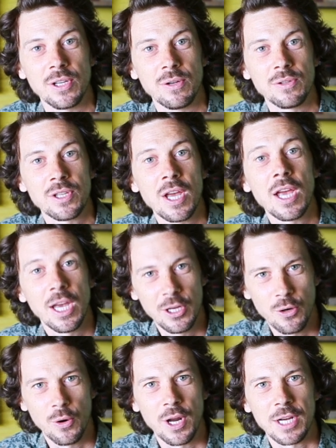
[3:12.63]
to use
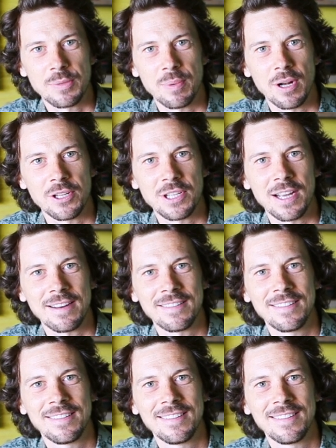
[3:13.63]
in your next project.